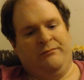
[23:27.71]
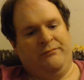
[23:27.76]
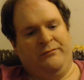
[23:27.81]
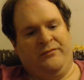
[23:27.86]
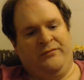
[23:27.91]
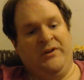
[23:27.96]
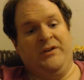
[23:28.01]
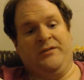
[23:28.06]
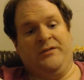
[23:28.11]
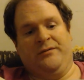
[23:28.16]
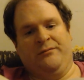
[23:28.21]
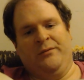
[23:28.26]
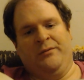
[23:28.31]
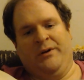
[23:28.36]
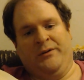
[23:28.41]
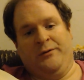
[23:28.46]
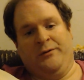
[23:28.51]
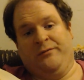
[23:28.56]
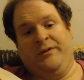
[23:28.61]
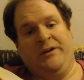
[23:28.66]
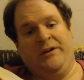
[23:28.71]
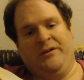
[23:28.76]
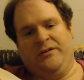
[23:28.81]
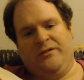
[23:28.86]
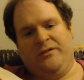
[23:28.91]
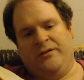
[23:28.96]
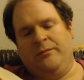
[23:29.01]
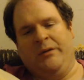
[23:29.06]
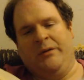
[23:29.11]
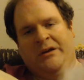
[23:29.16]
feasts, well, their
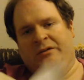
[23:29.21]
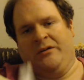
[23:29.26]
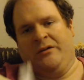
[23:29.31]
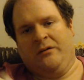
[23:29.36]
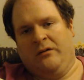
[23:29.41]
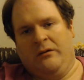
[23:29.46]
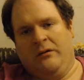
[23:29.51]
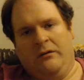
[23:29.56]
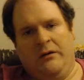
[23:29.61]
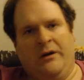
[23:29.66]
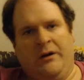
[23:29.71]
feasts basically,